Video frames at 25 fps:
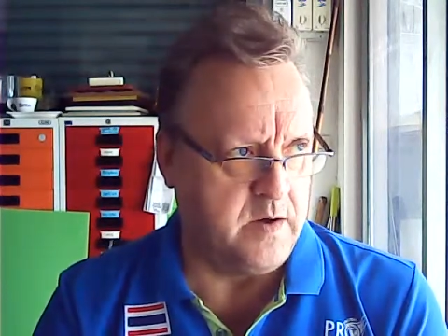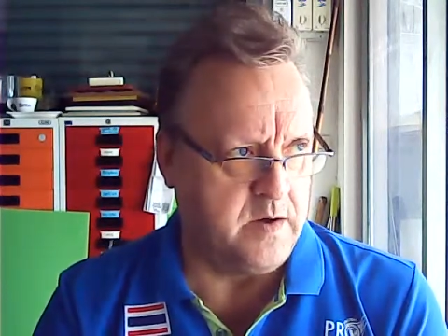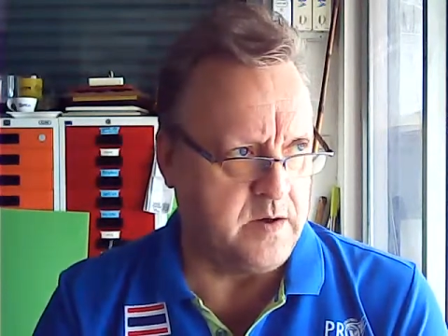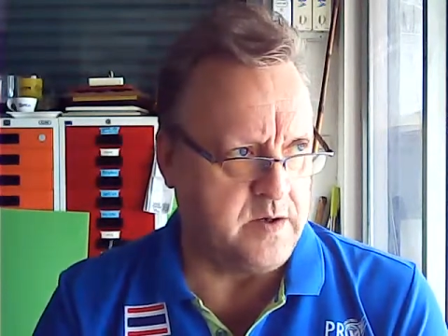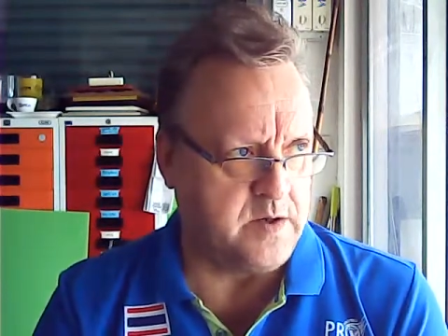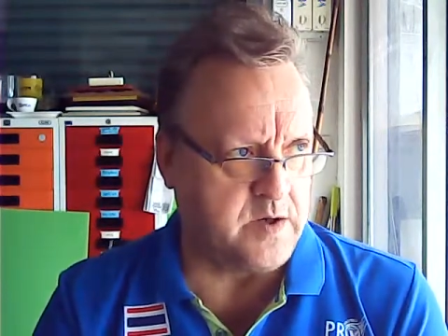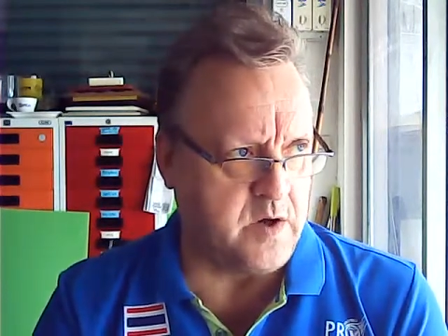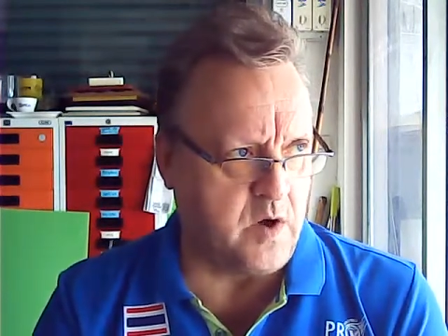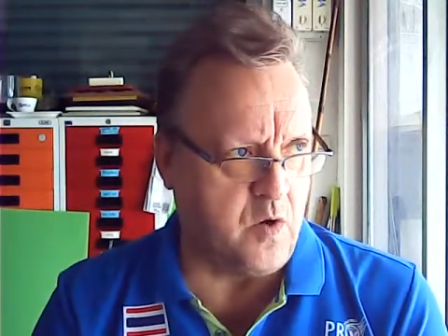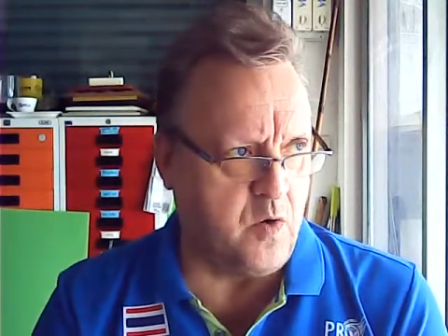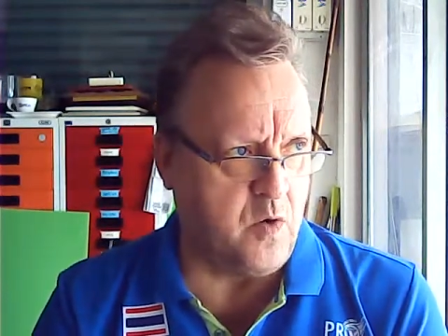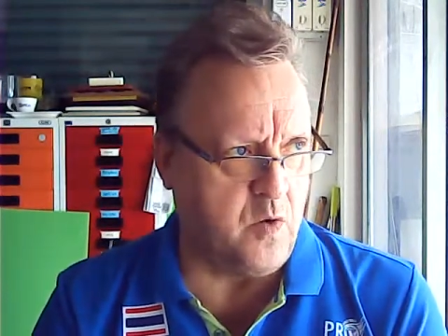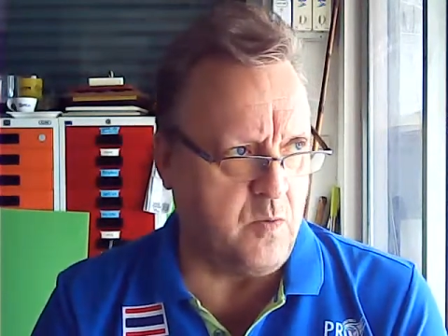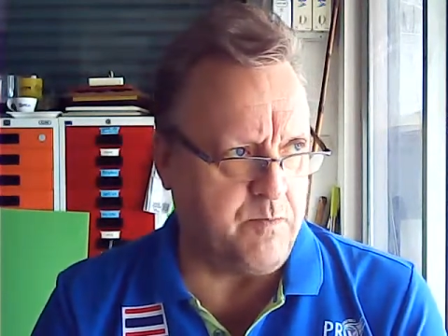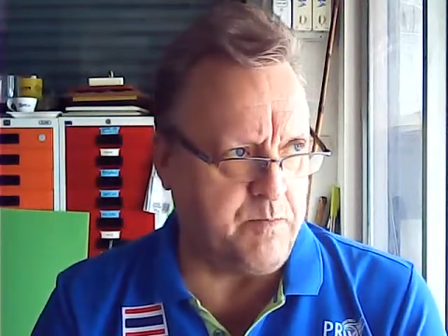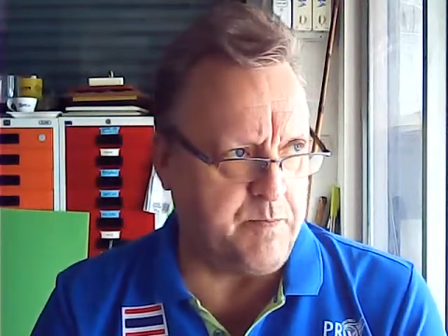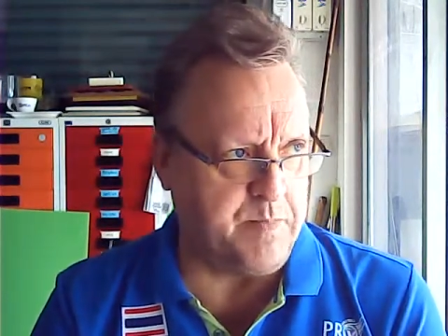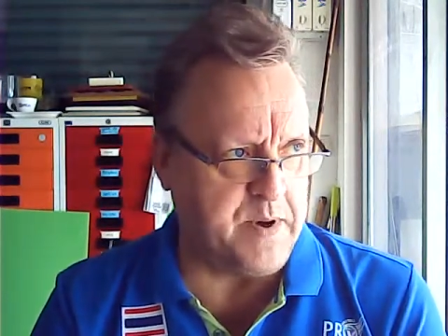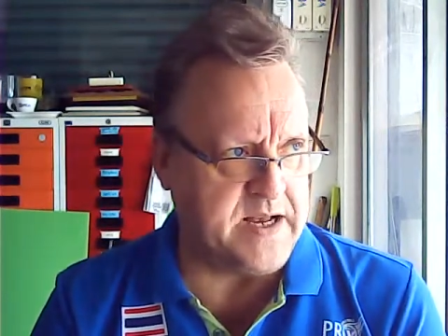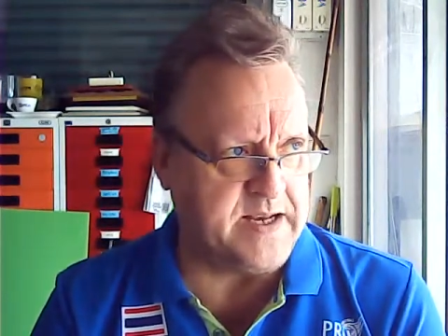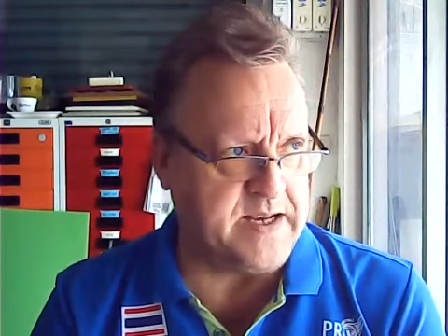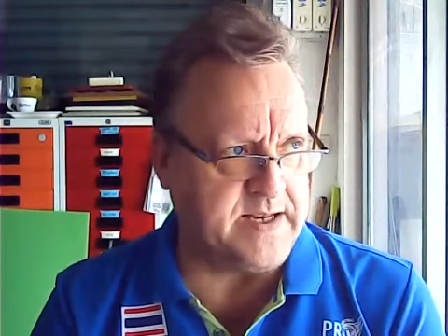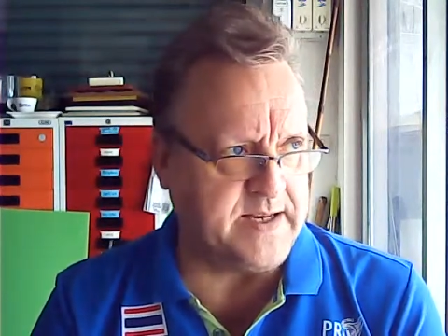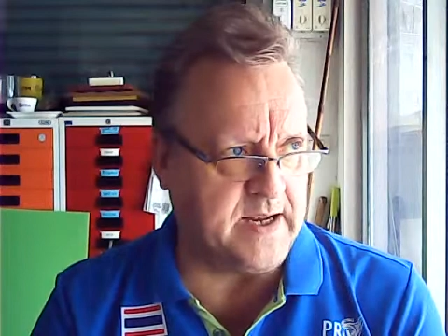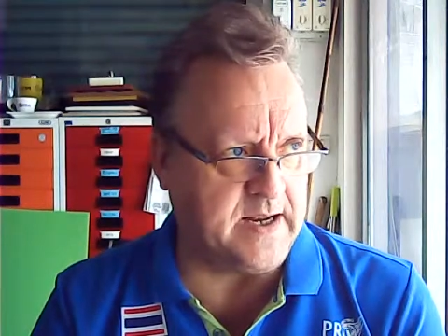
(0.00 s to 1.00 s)
So
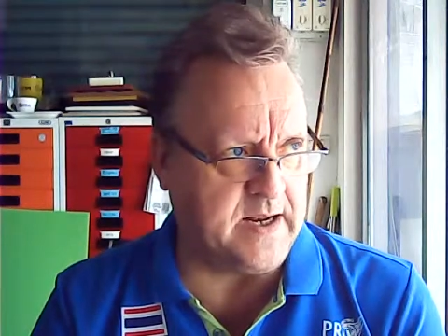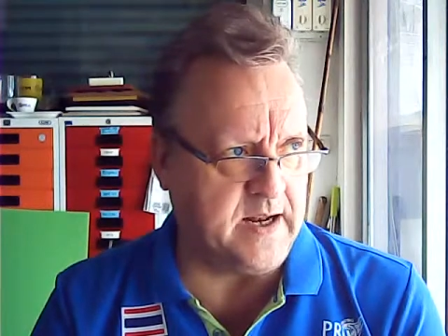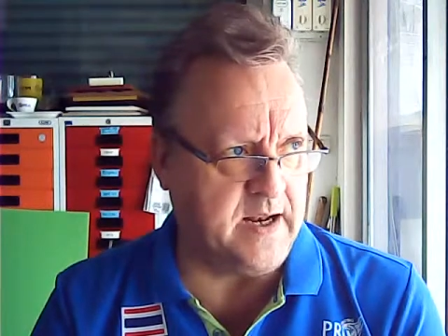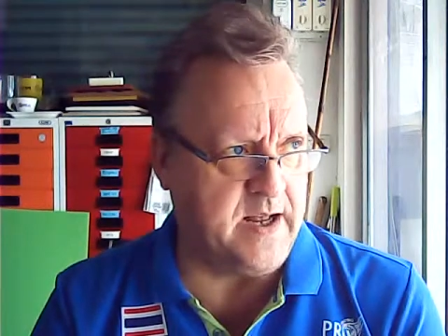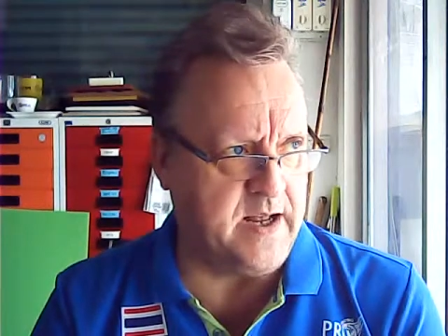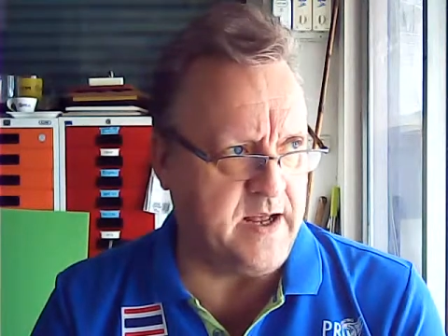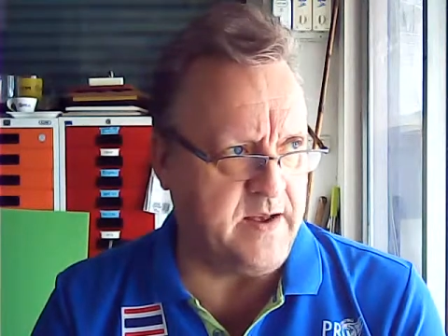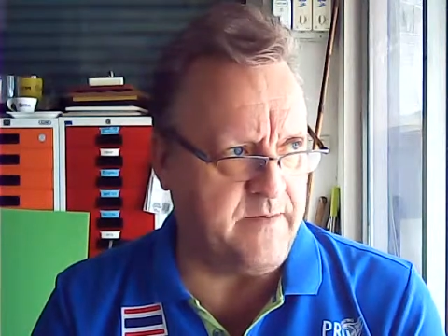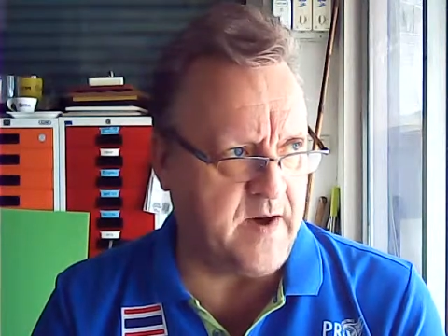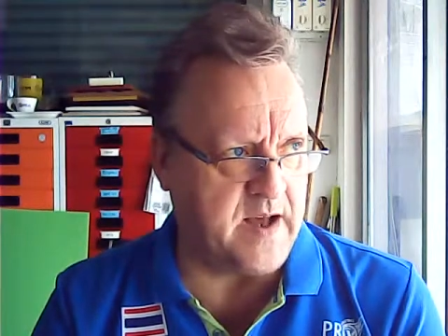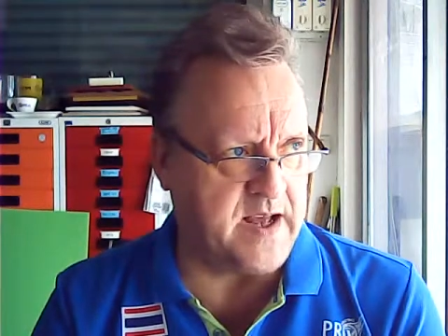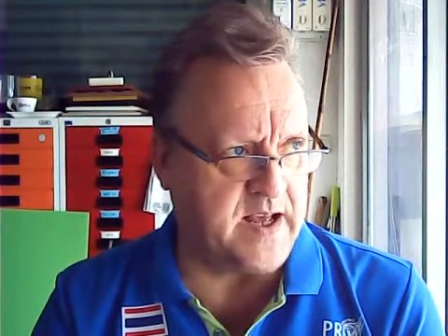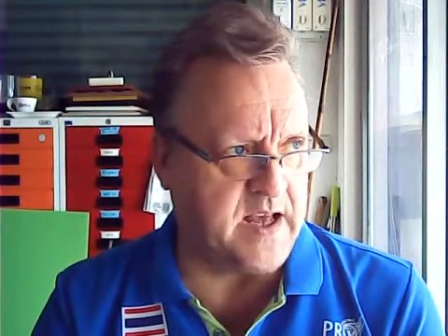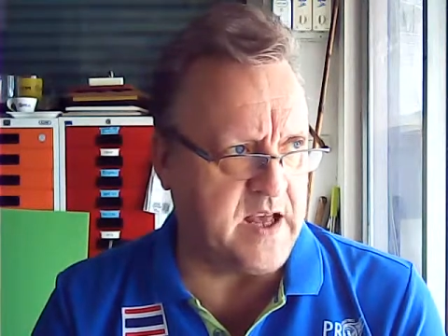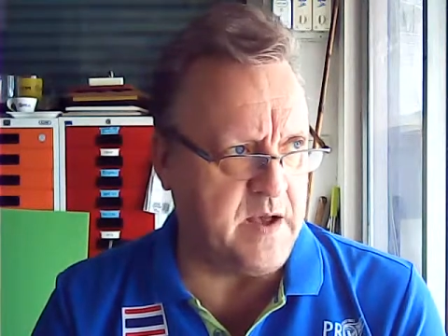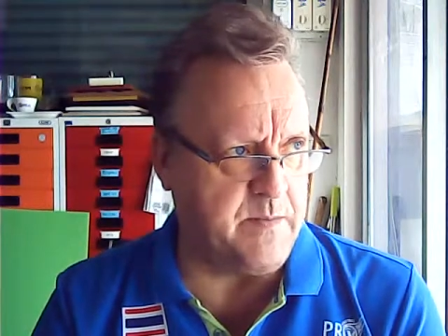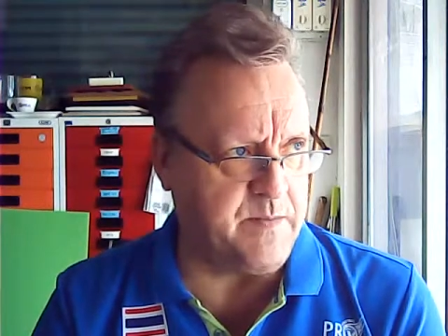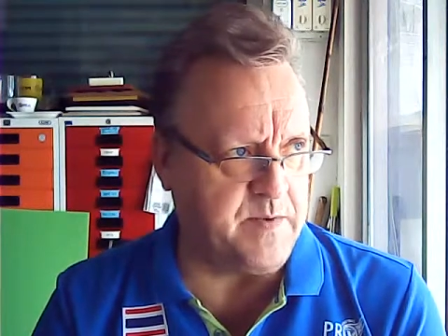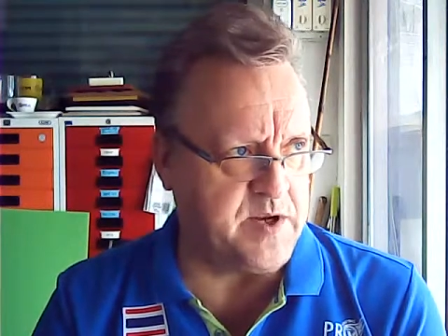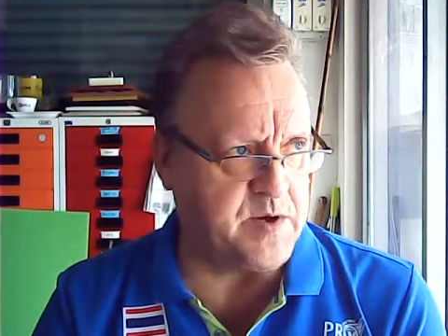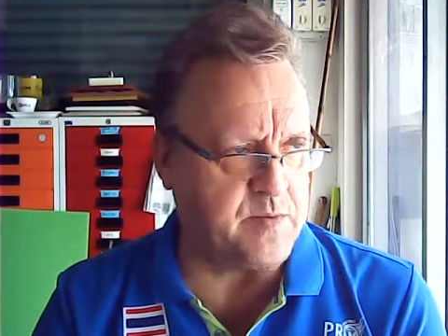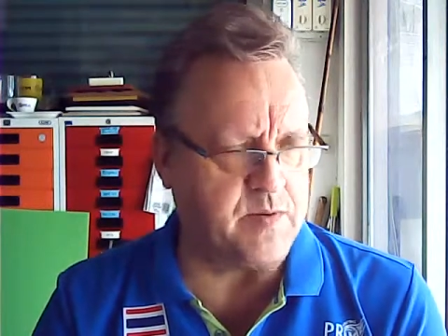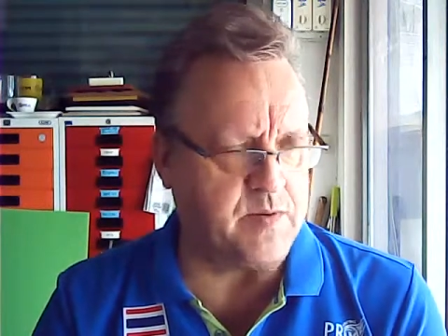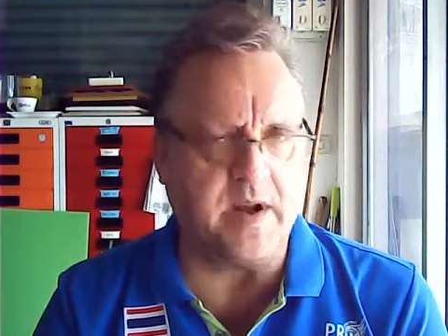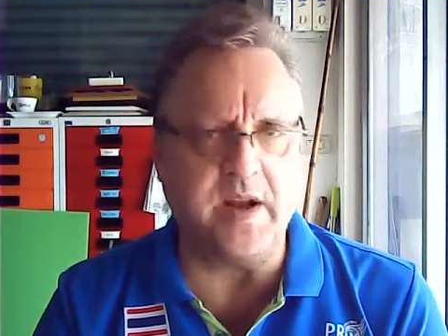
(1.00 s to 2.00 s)
basically, if I keep this